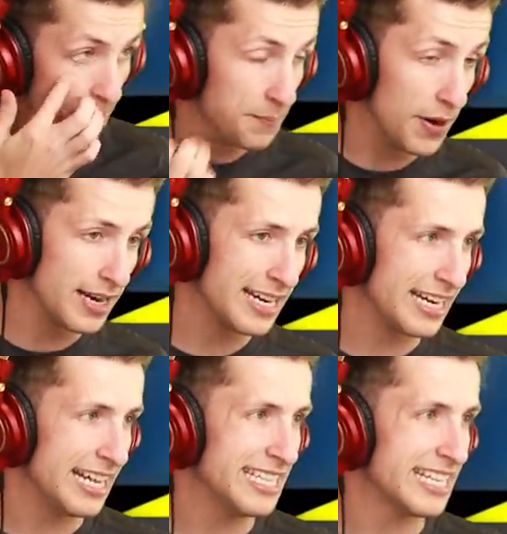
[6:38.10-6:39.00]
But
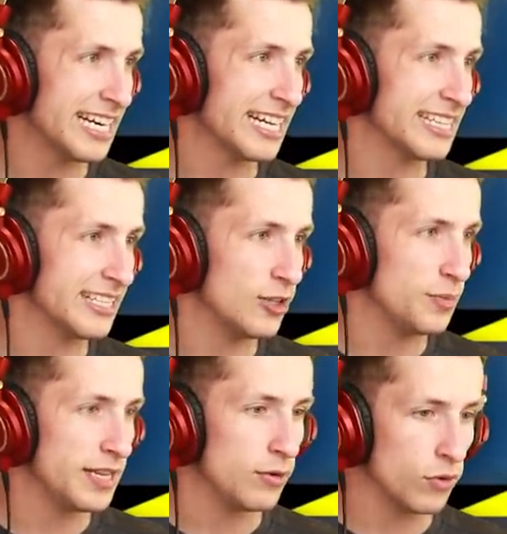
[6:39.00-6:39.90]
it is getting a little
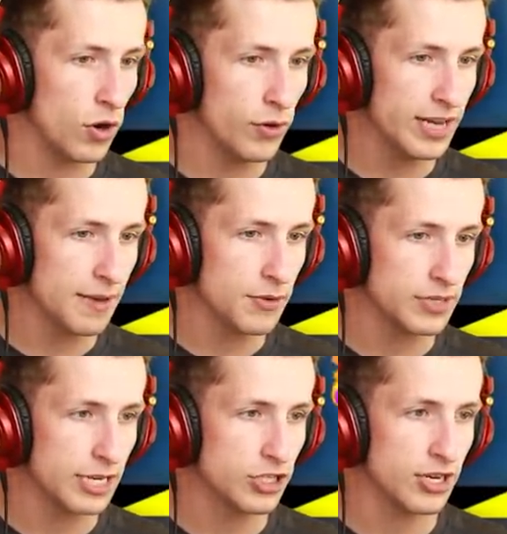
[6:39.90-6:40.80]
bit, we're already at
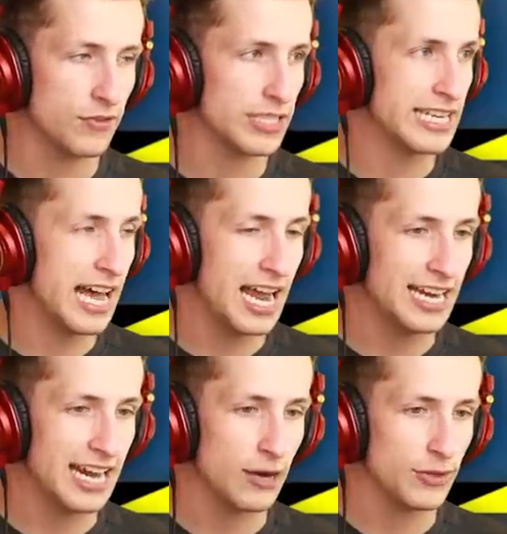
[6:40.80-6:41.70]
mutation level
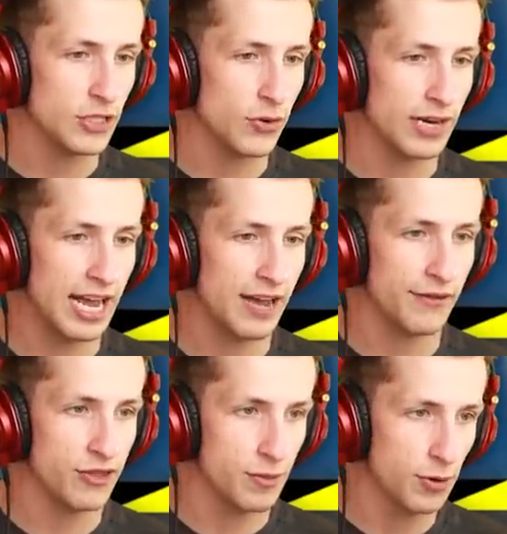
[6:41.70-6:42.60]
9 and we don't
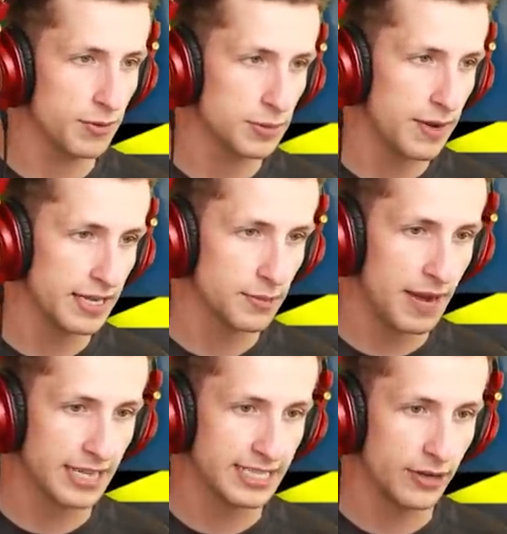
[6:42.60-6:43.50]
have the perma spikes
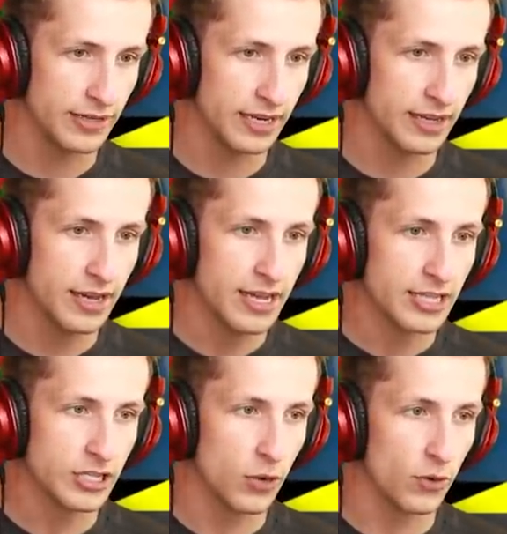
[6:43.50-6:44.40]
maxed out yet.
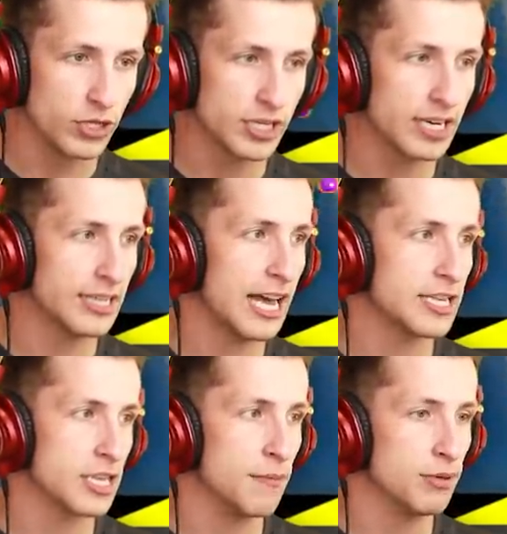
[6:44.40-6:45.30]
So we're just going to let
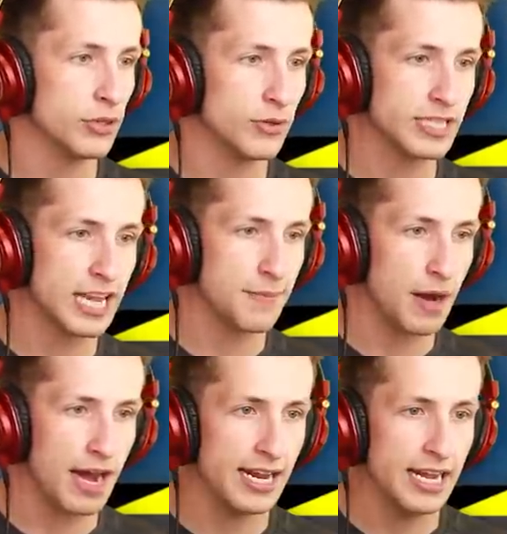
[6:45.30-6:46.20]
some balloons get
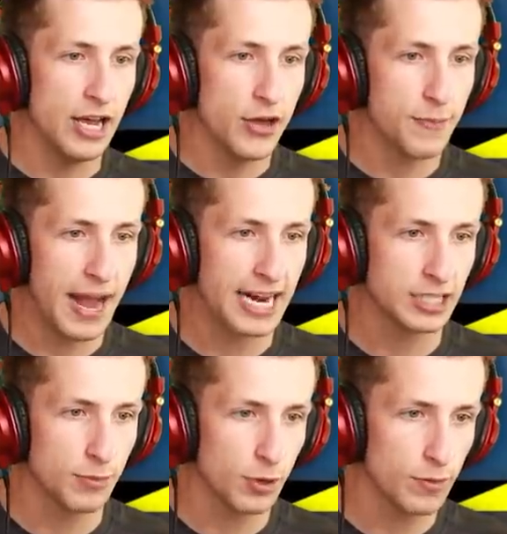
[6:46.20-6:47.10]
by past
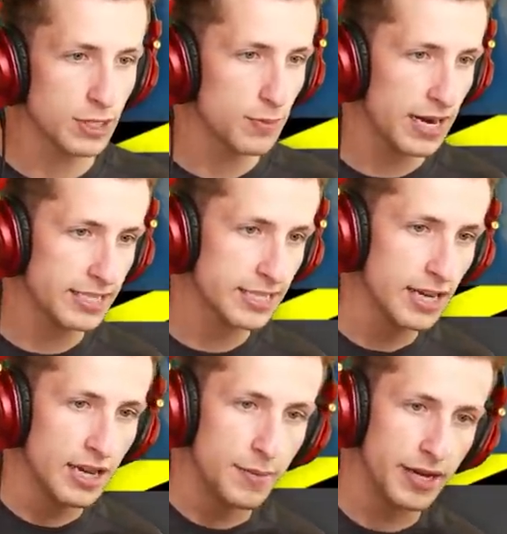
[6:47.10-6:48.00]
the perma spikes
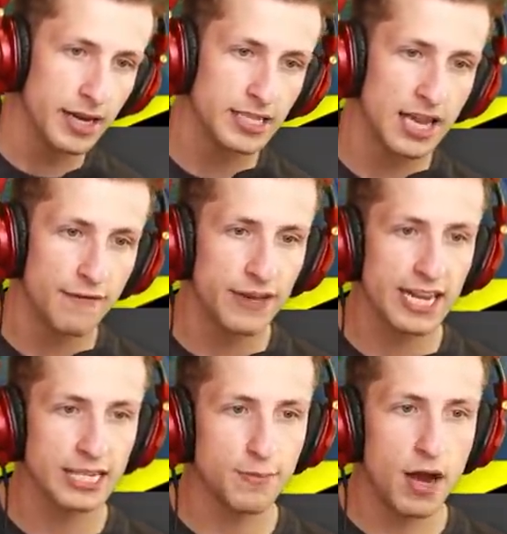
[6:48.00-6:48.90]
because if it
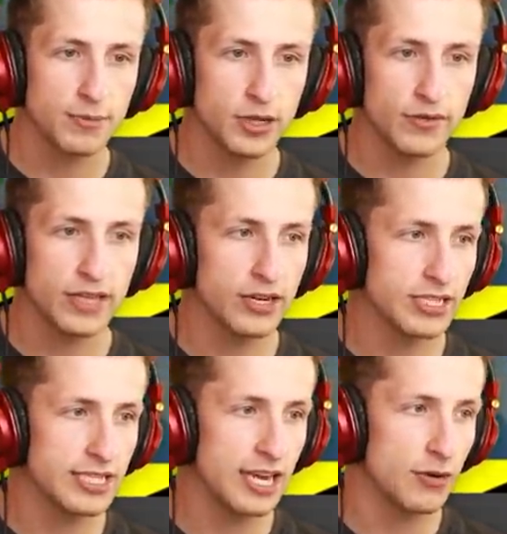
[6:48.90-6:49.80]
gets popped over there,
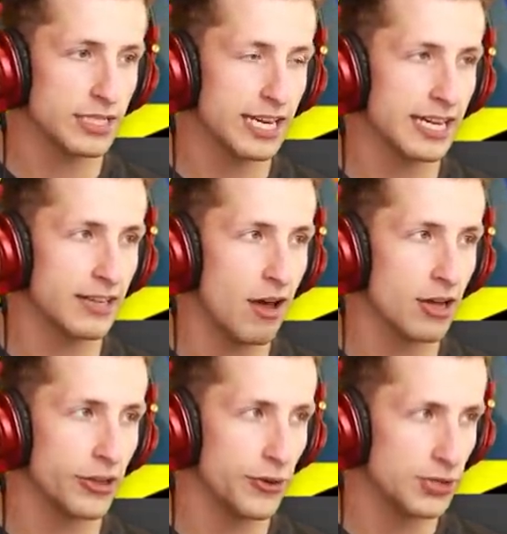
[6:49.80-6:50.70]
see how it's getting a lot
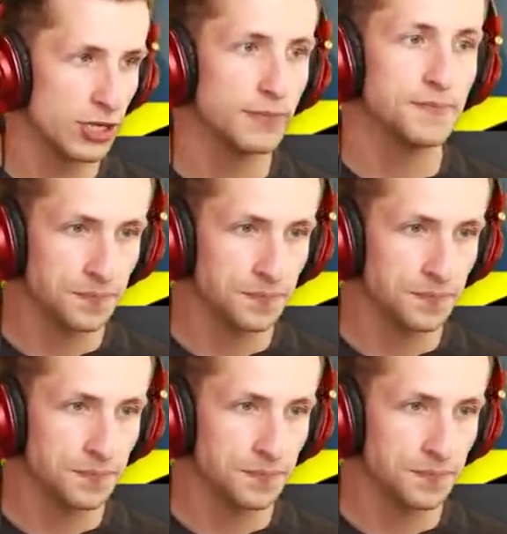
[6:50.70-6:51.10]
closer.